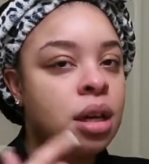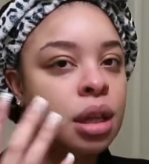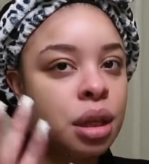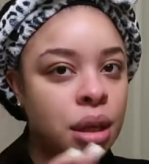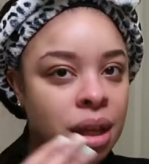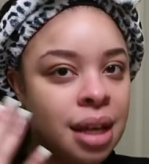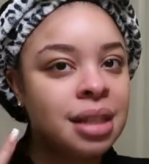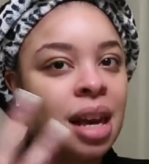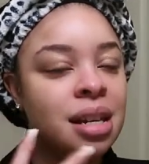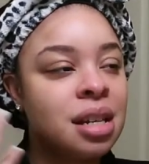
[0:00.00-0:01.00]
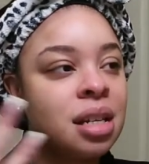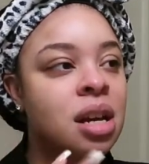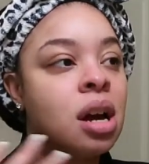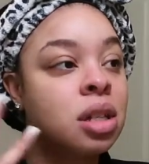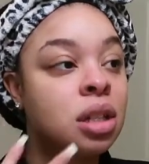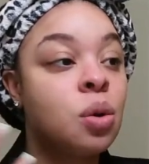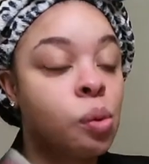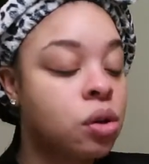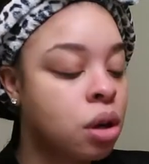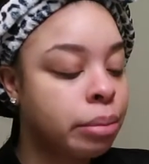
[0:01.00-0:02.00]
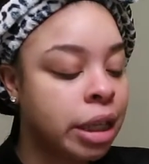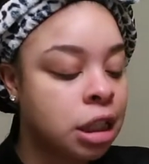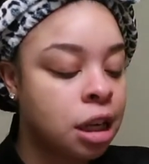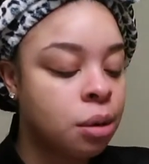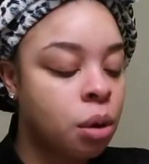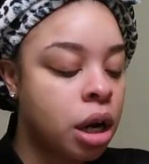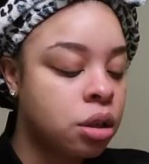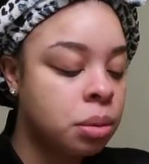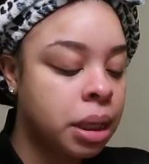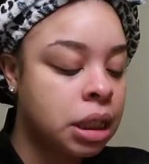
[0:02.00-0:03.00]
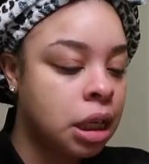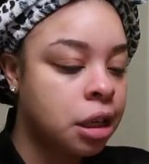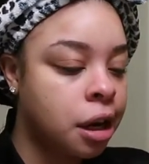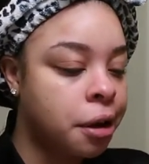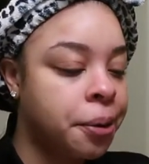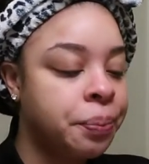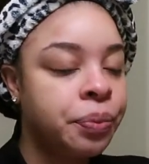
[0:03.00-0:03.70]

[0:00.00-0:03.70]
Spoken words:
the things I need constantly worked on my skin when I use my skincare,